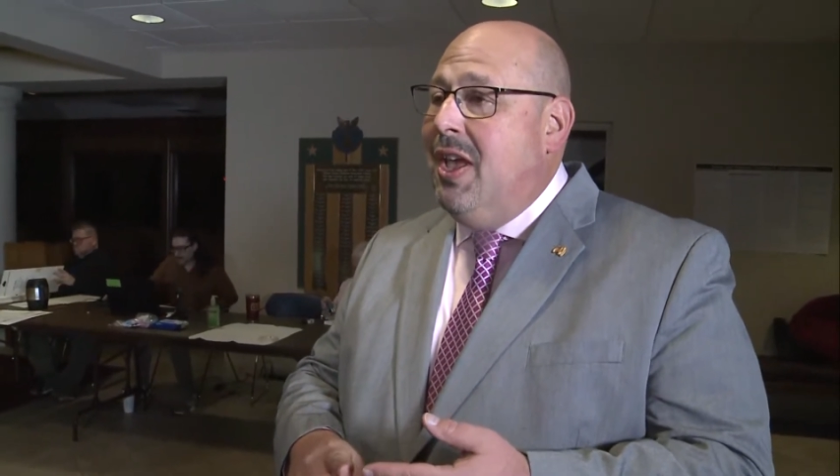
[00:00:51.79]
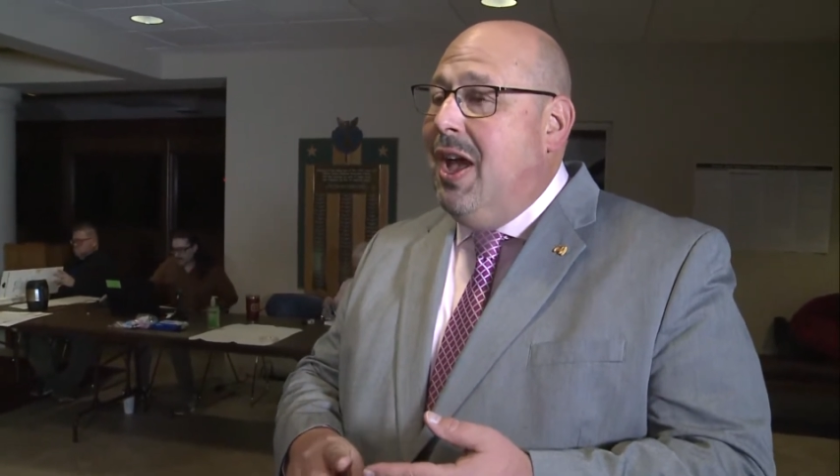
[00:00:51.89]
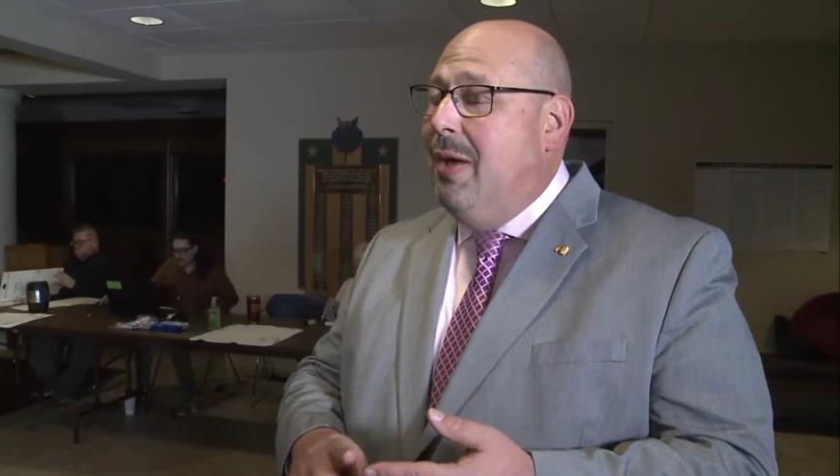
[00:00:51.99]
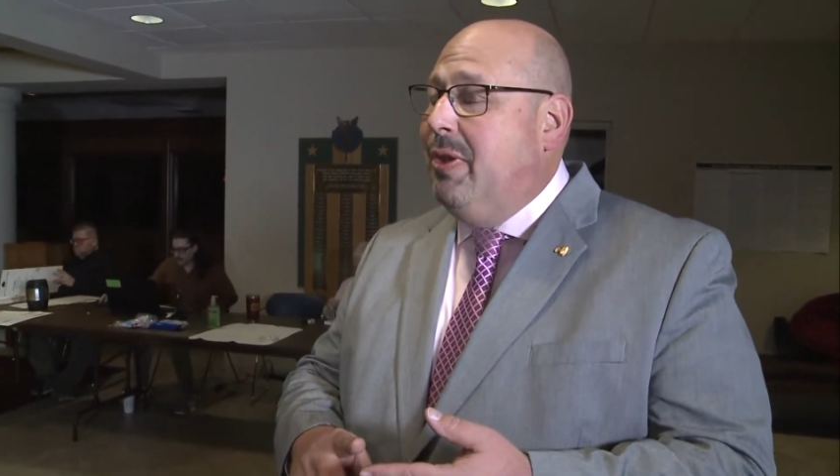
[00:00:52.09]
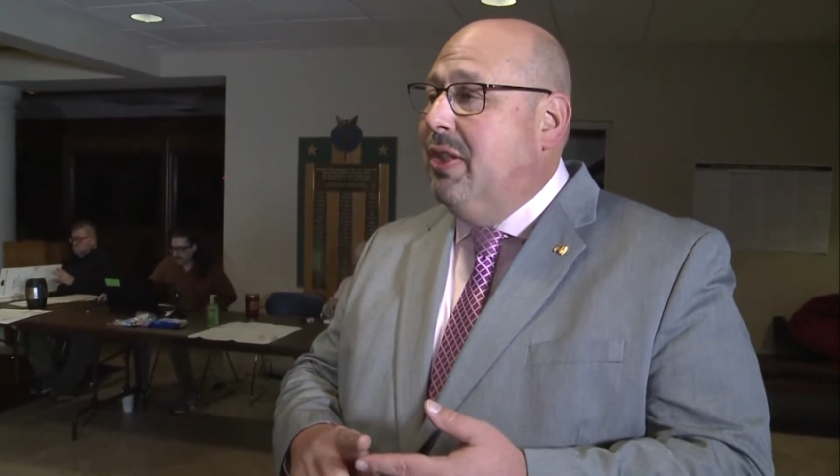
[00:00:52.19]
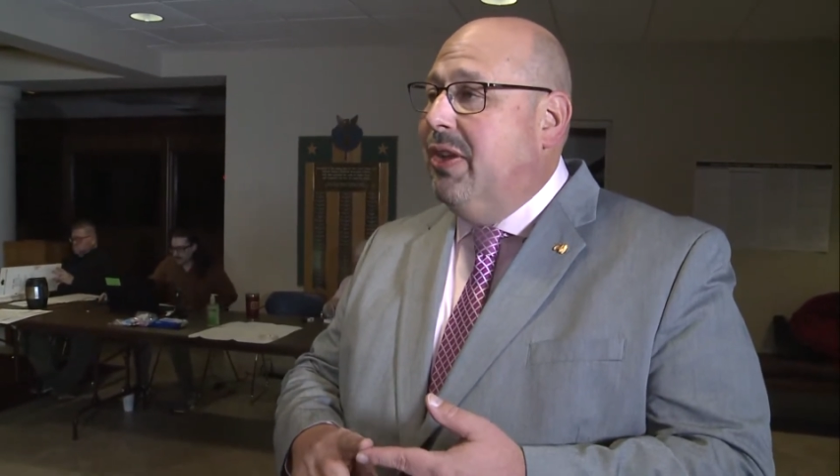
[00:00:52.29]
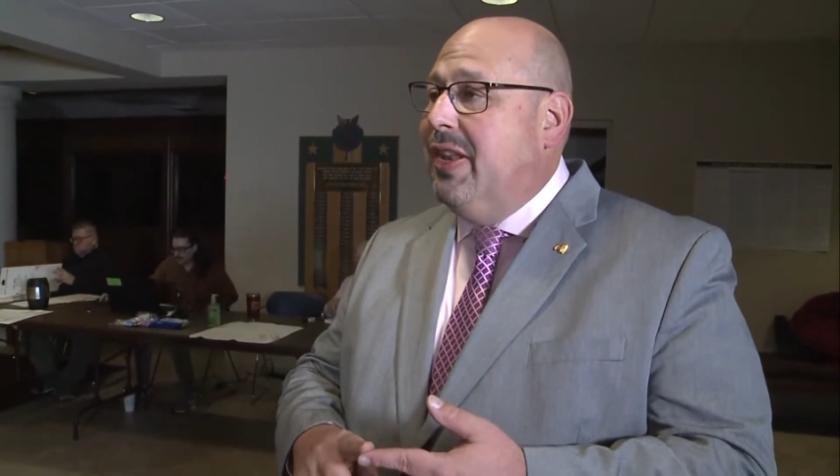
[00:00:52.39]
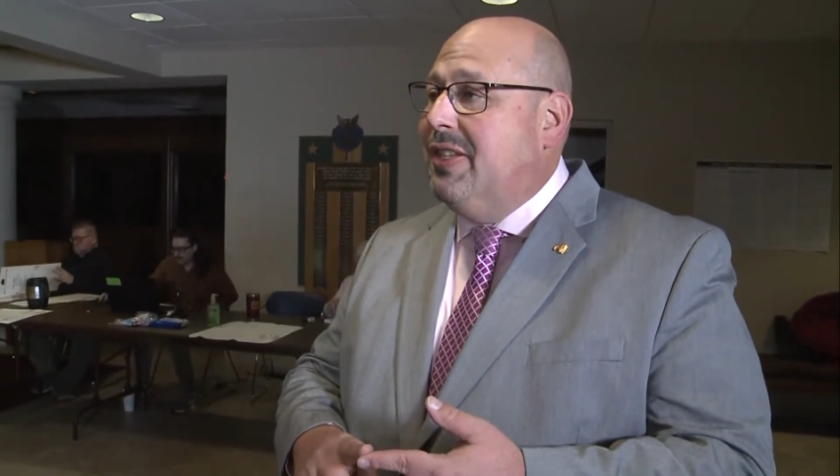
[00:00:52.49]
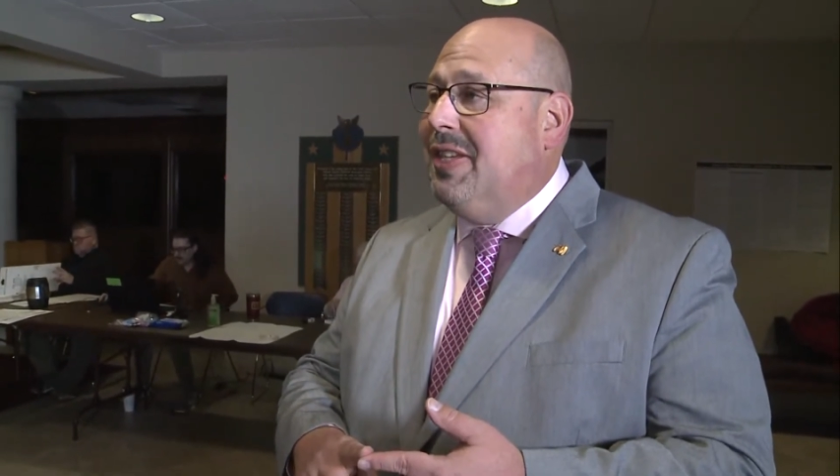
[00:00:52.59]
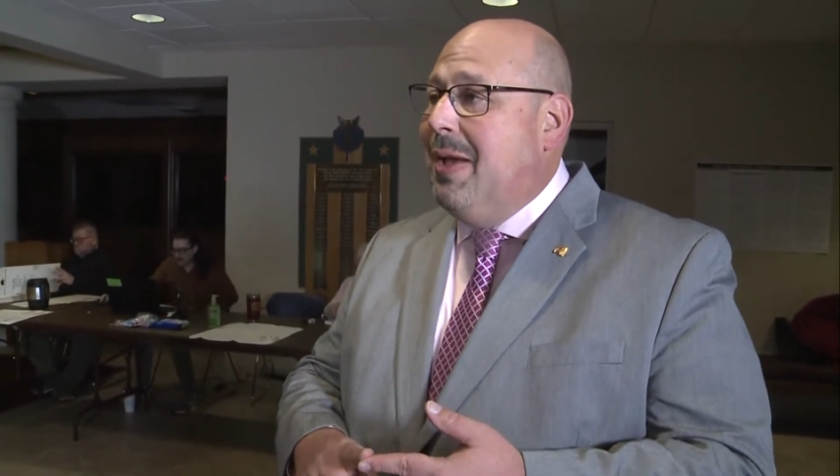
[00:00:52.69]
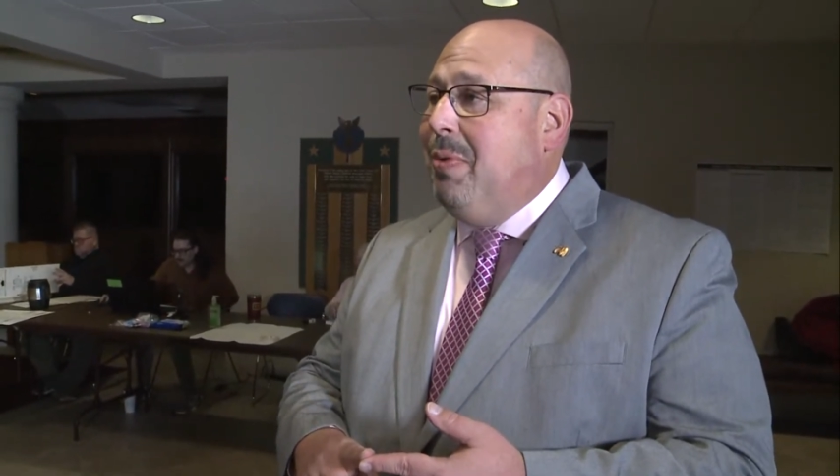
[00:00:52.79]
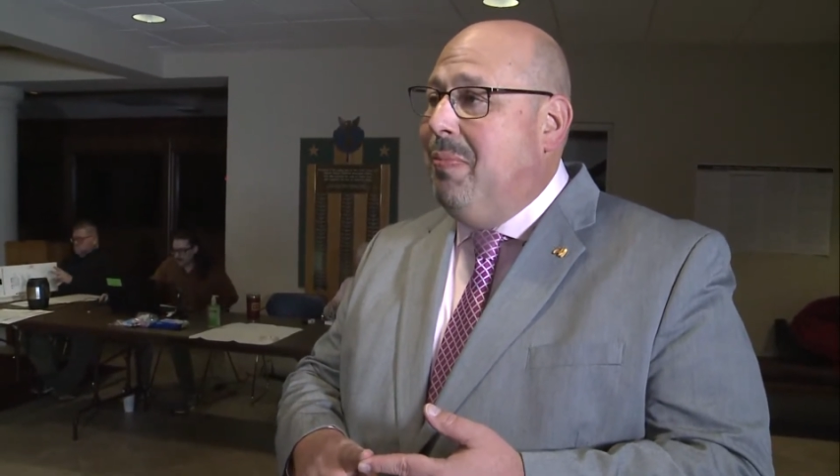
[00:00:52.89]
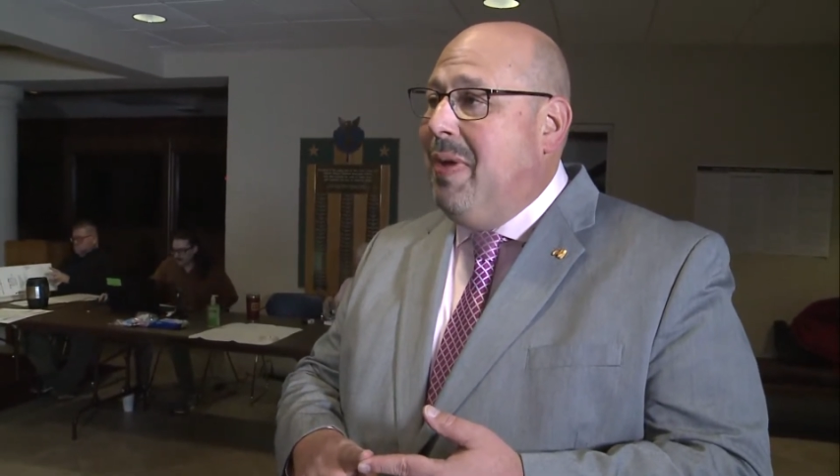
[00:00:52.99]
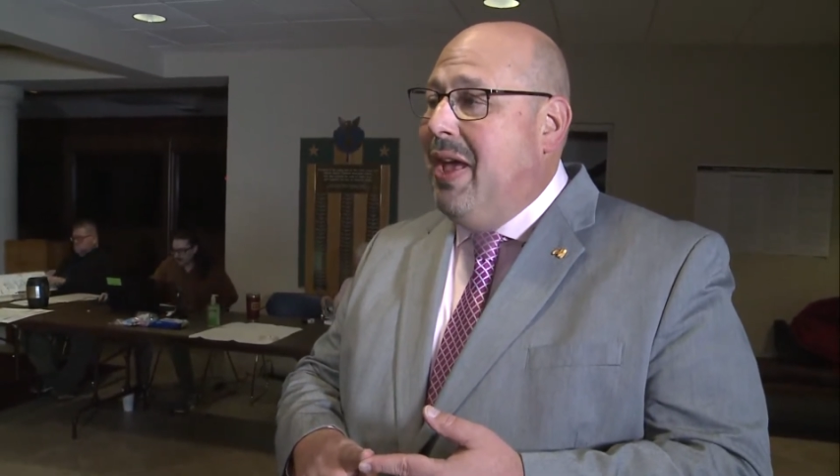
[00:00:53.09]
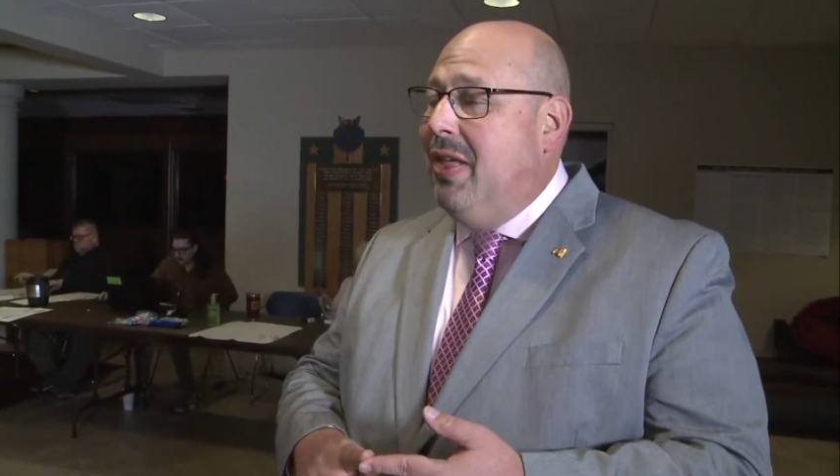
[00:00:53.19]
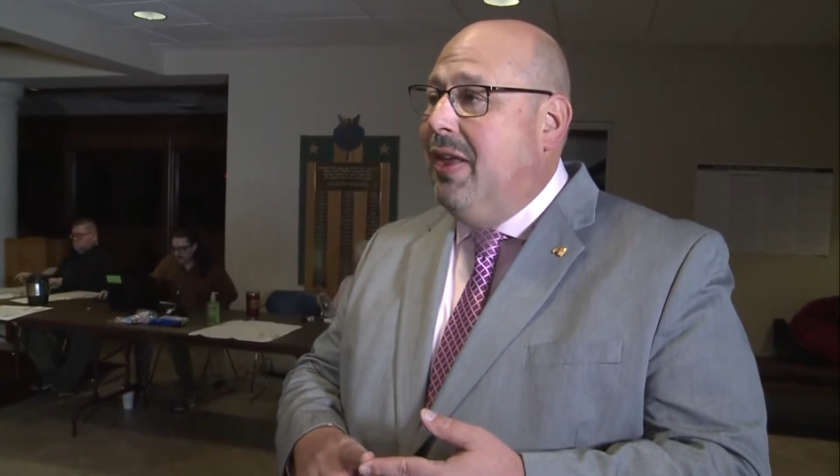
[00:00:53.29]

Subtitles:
You can look at a sample ballot.